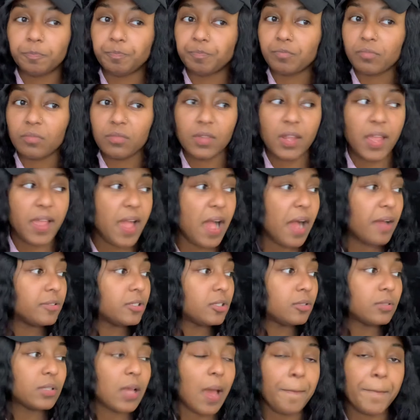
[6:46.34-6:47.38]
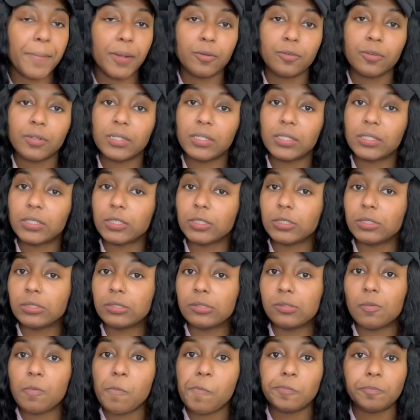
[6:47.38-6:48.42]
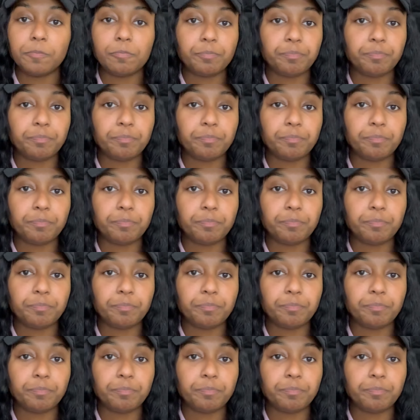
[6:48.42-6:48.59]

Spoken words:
they have some type of critical,